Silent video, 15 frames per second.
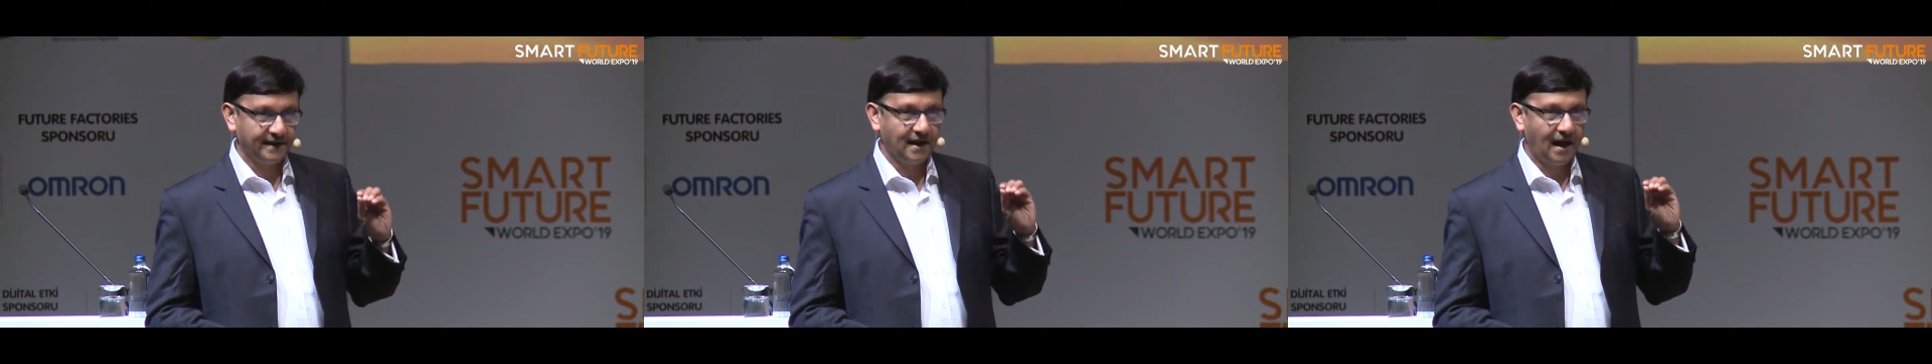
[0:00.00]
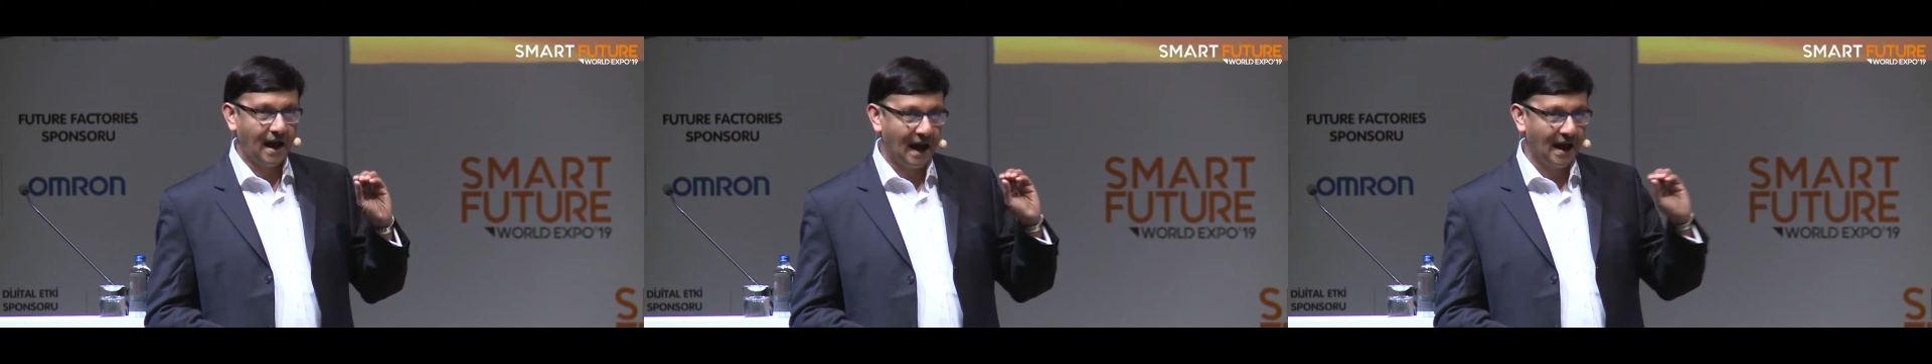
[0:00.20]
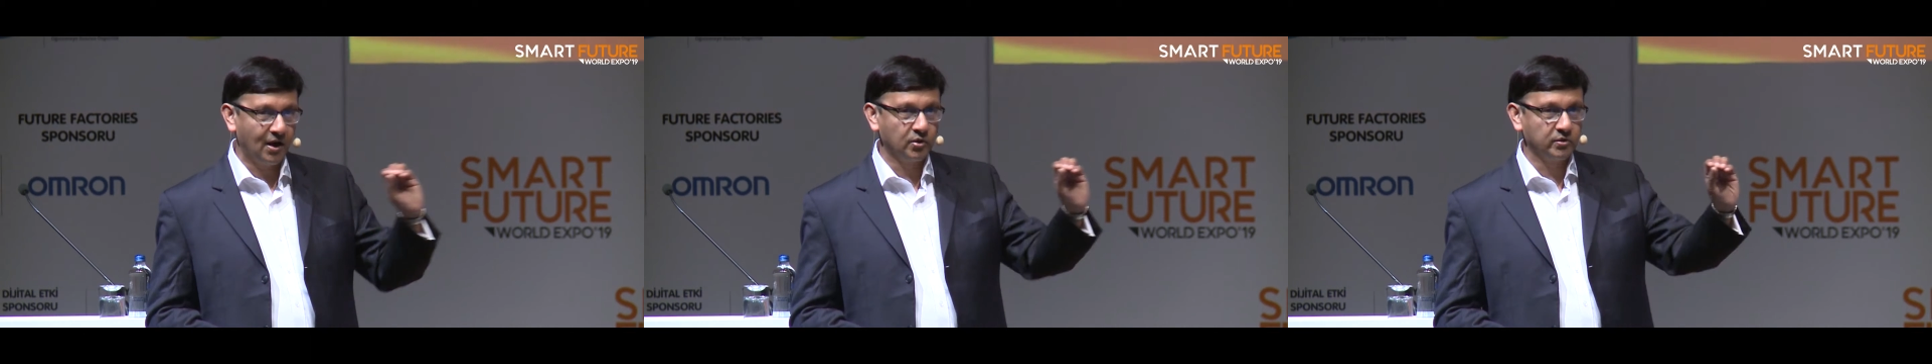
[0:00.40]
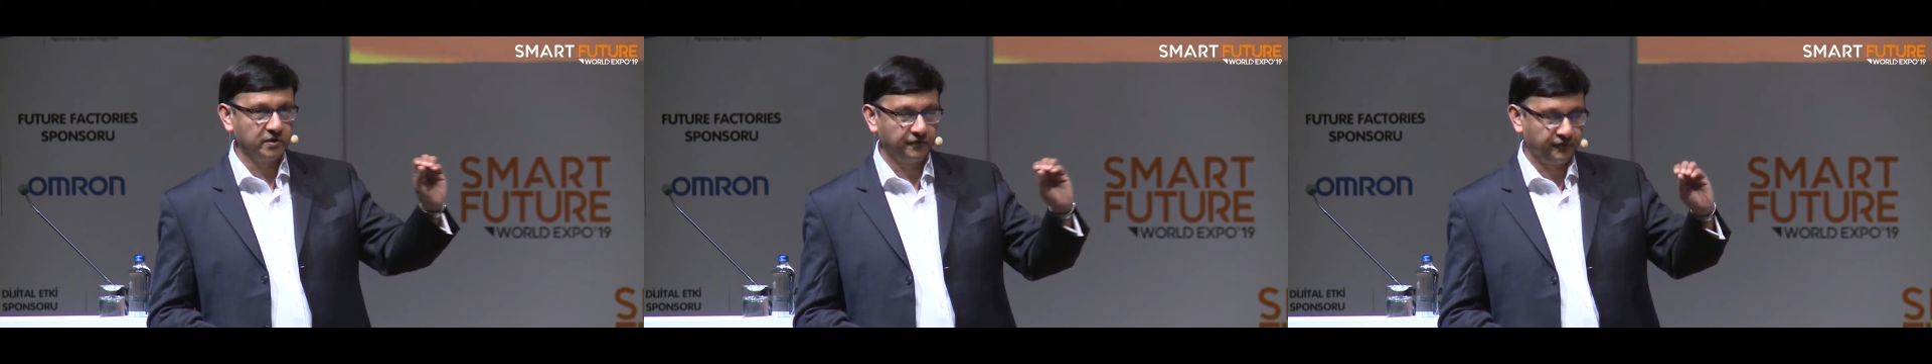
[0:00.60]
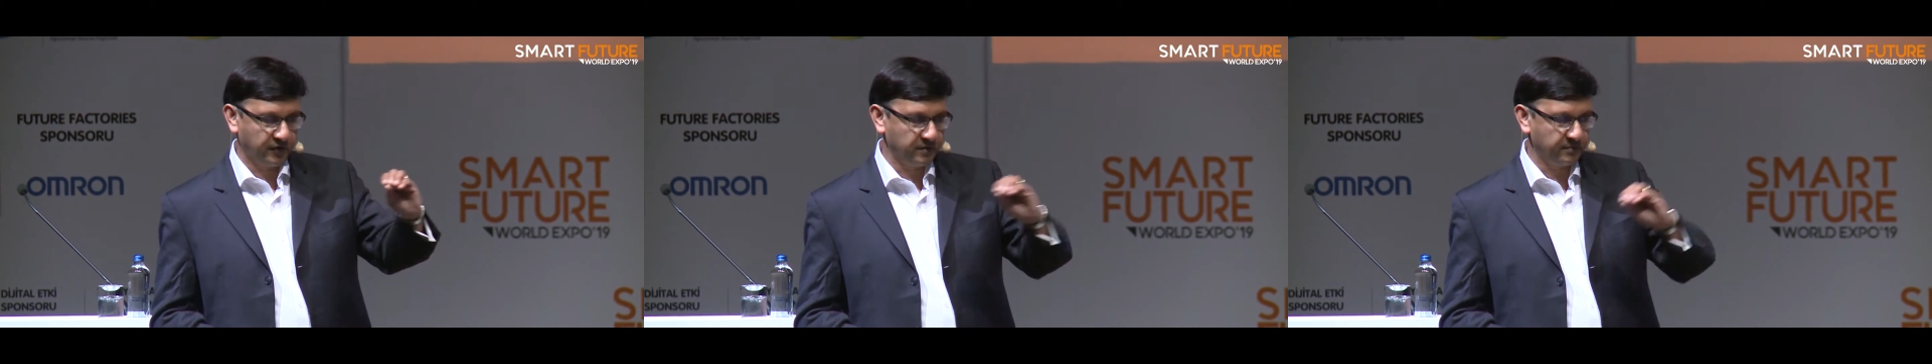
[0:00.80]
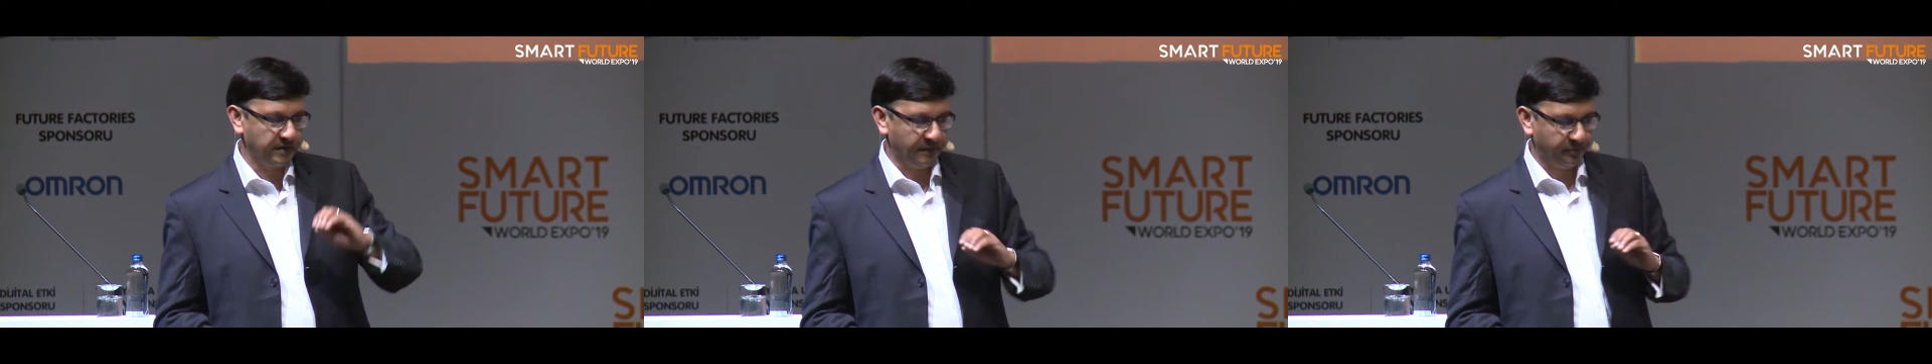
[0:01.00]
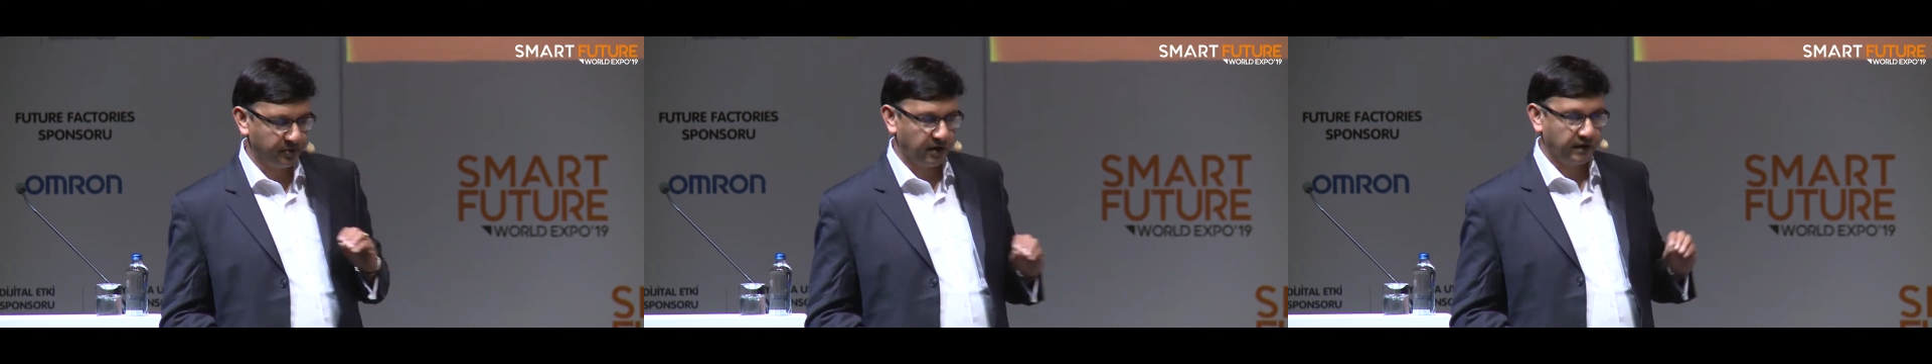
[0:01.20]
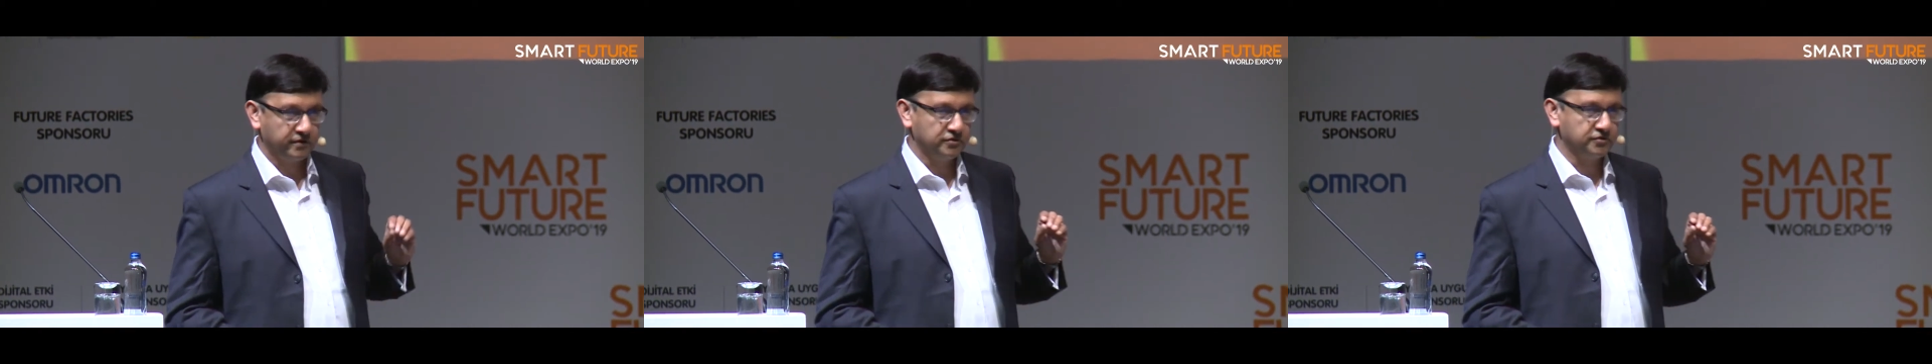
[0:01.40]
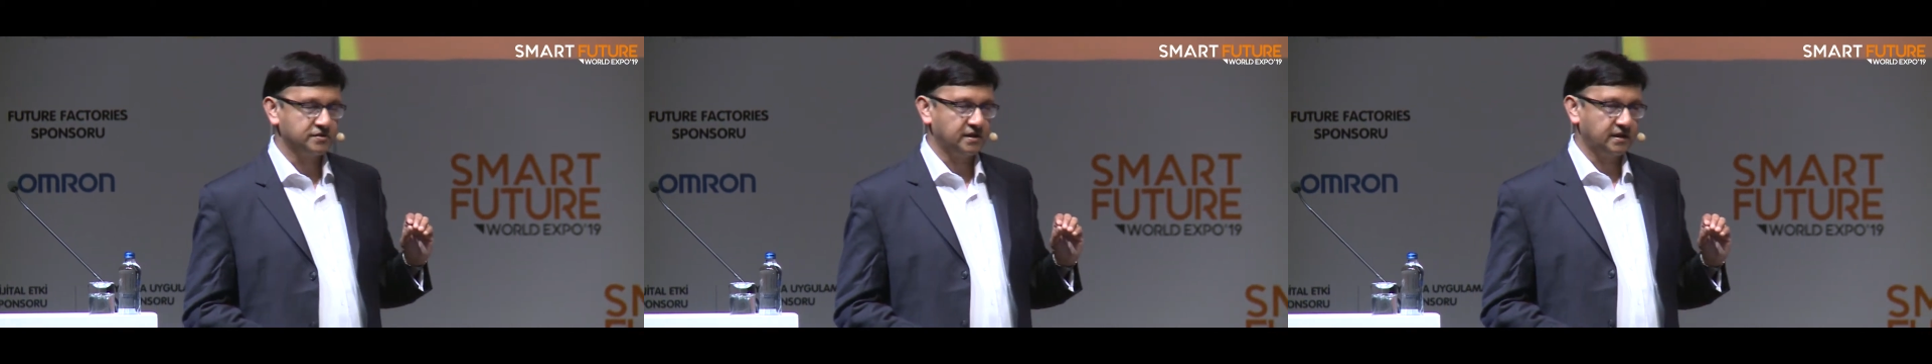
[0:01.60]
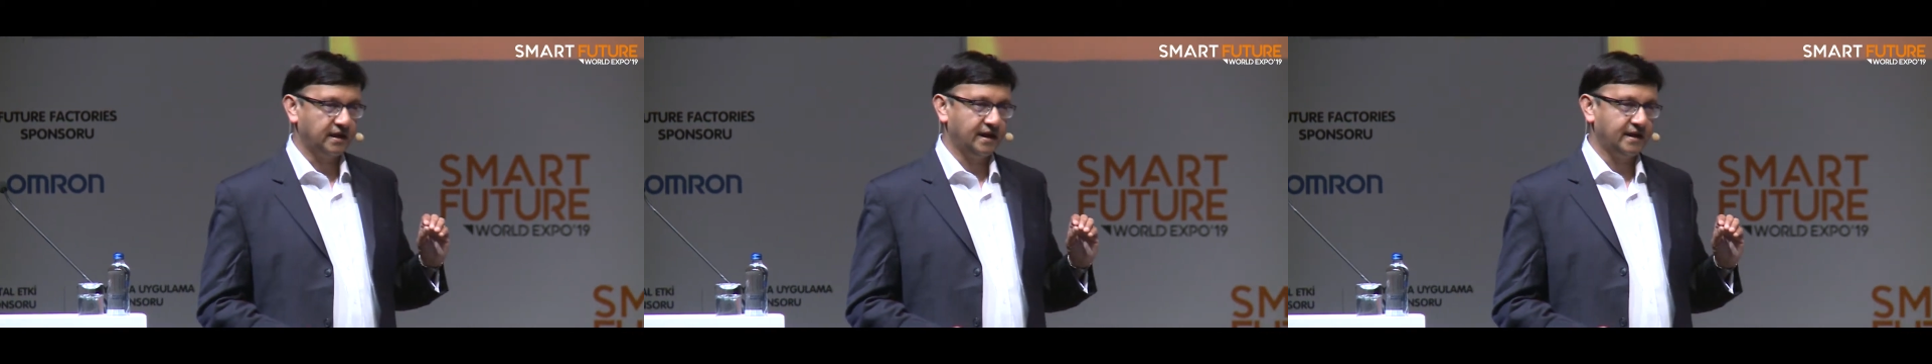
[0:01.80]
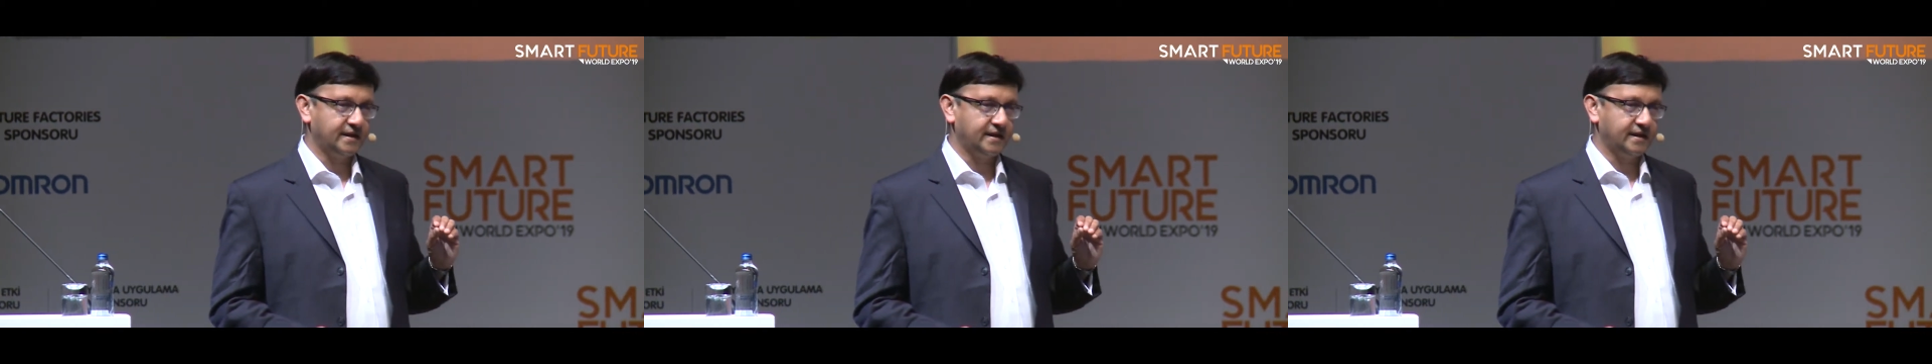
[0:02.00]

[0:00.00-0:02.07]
how different people are using it,